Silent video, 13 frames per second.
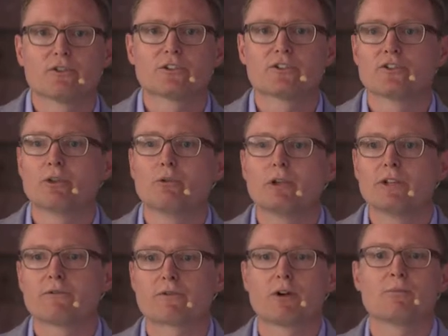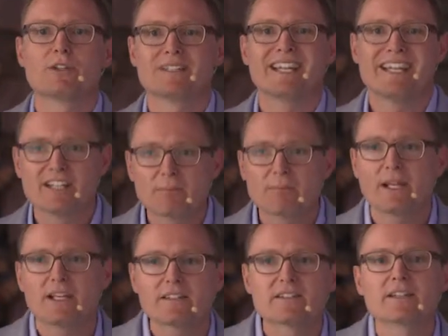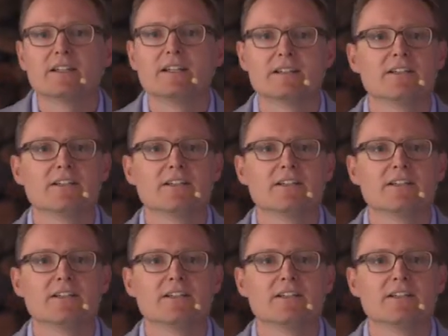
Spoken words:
not stolen from the database.